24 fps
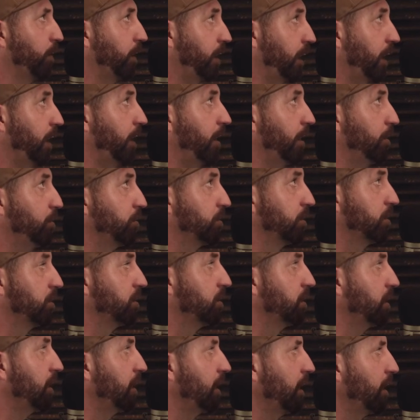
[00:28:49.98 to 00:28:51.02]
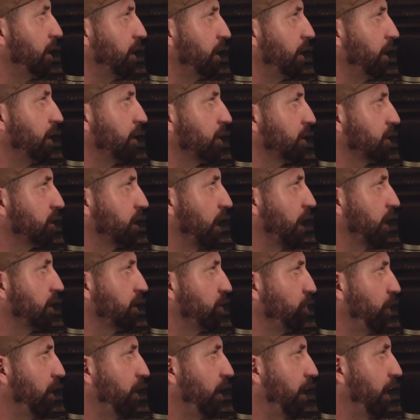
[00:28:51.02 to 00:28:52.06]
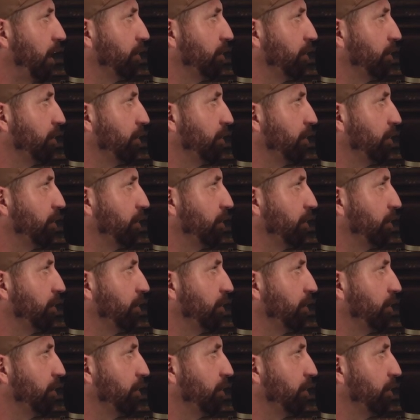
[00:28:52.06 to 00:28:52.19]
will get used to seeing things tucked away in